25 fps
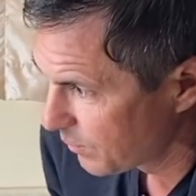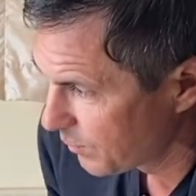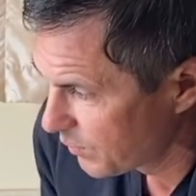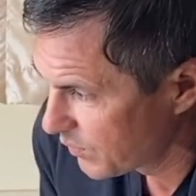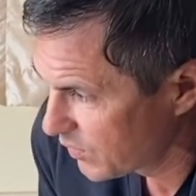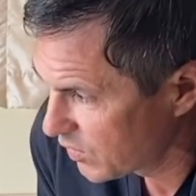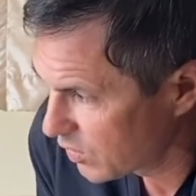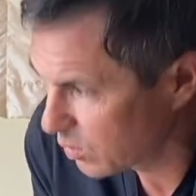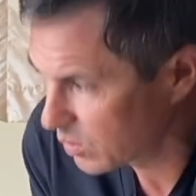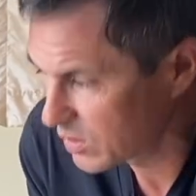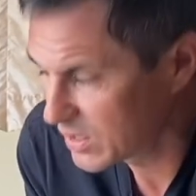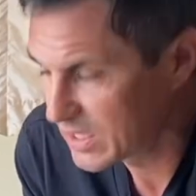
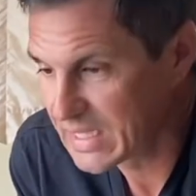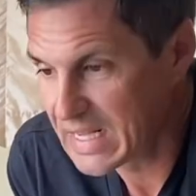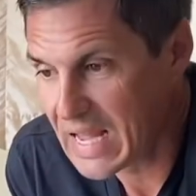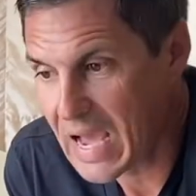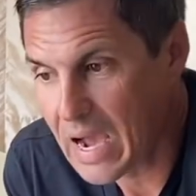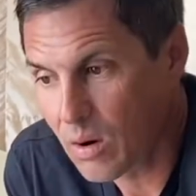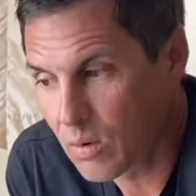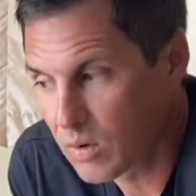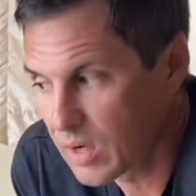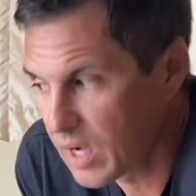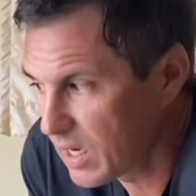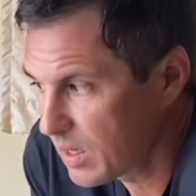So it's
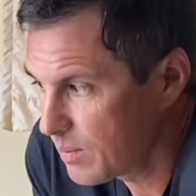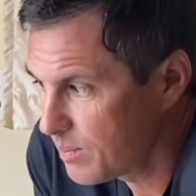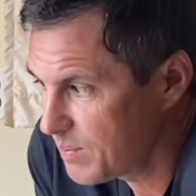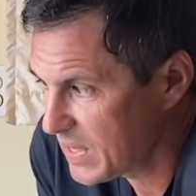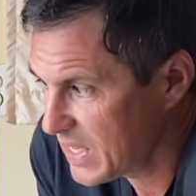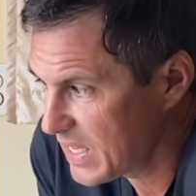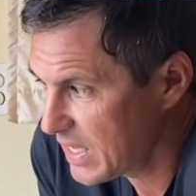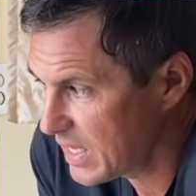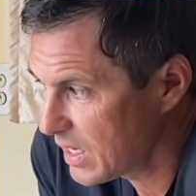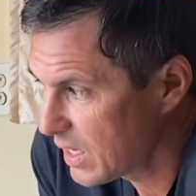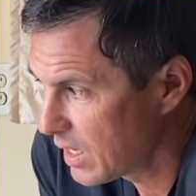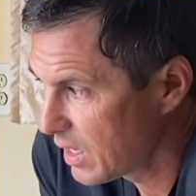now gotta
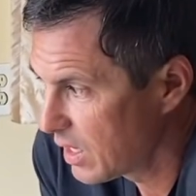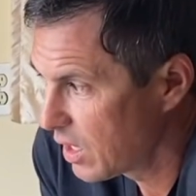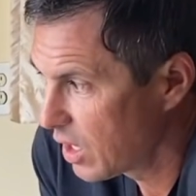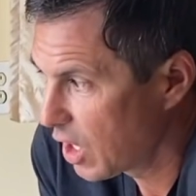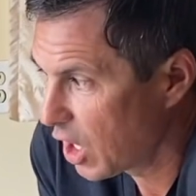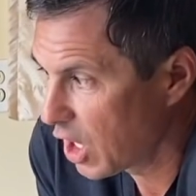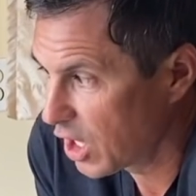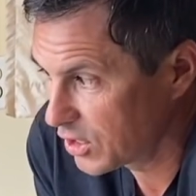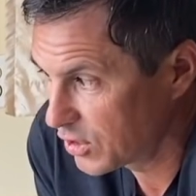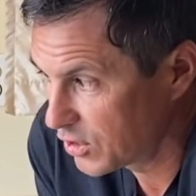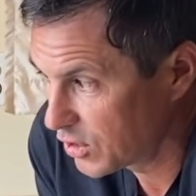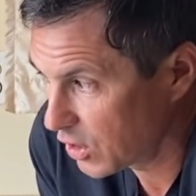be
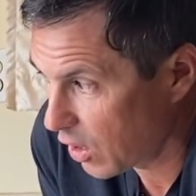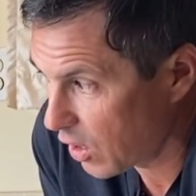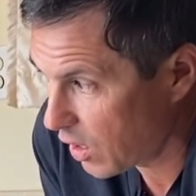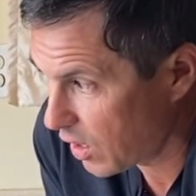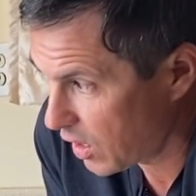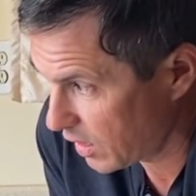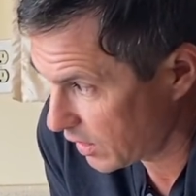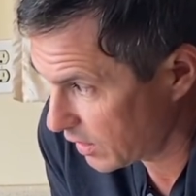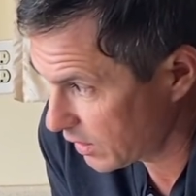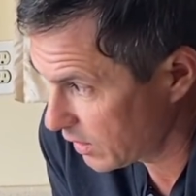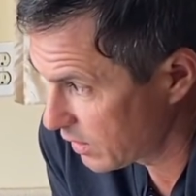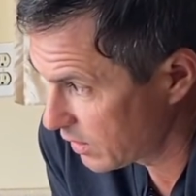a
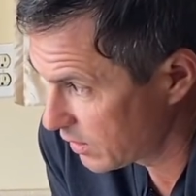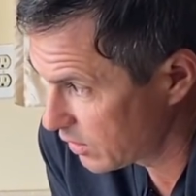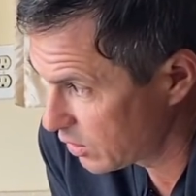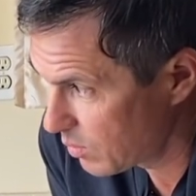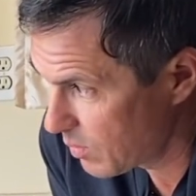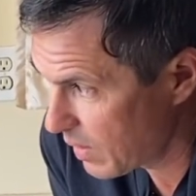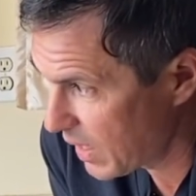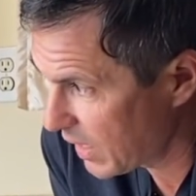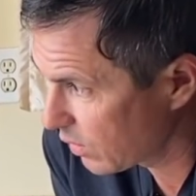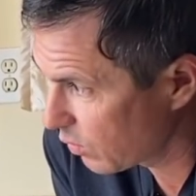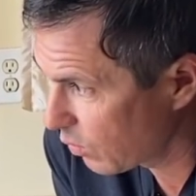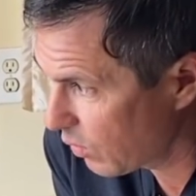dog. No
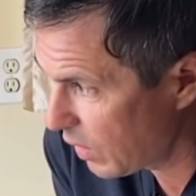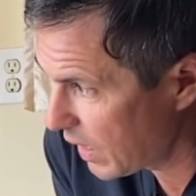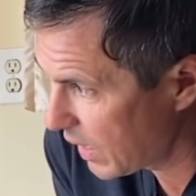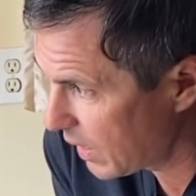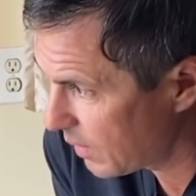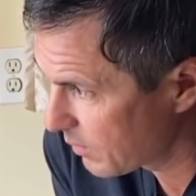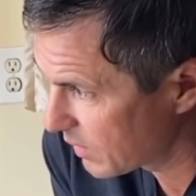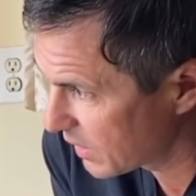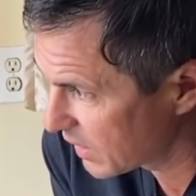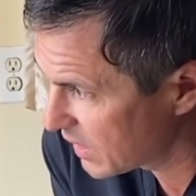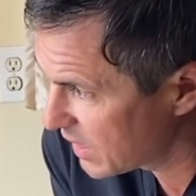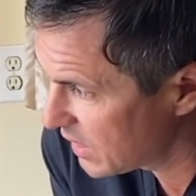matter what, I'm
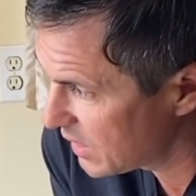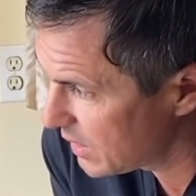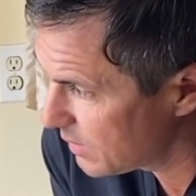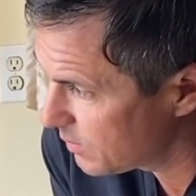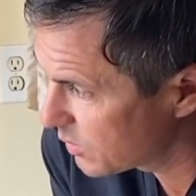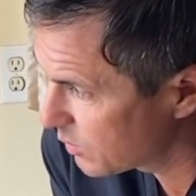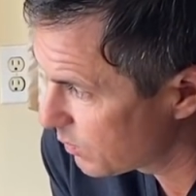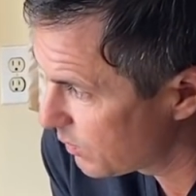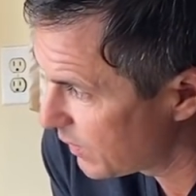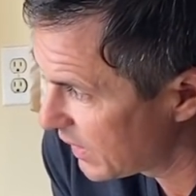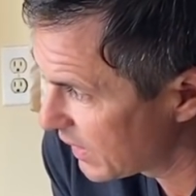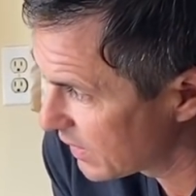gonna keep
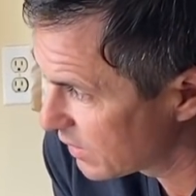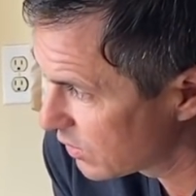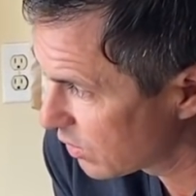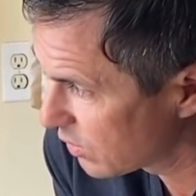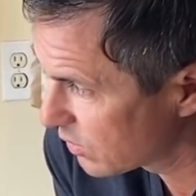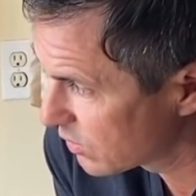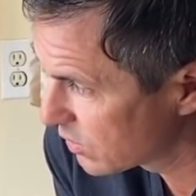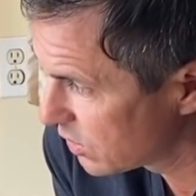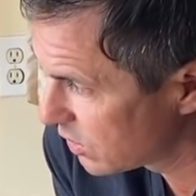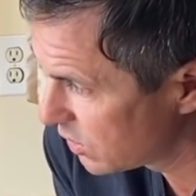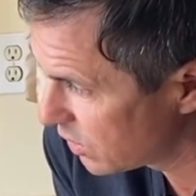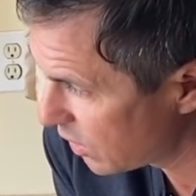spinning till
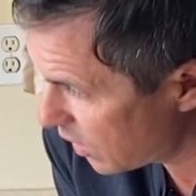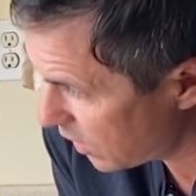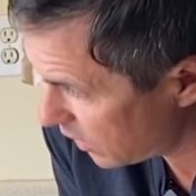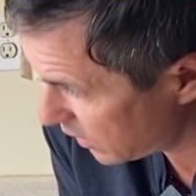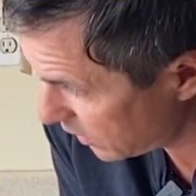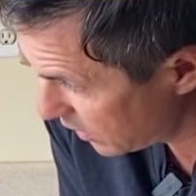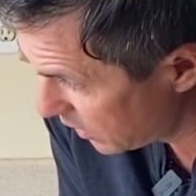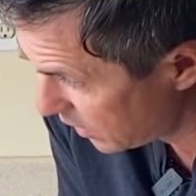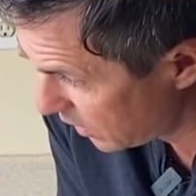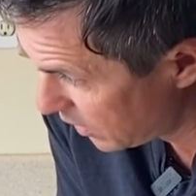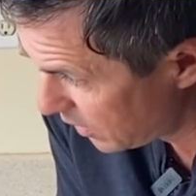it's a dog.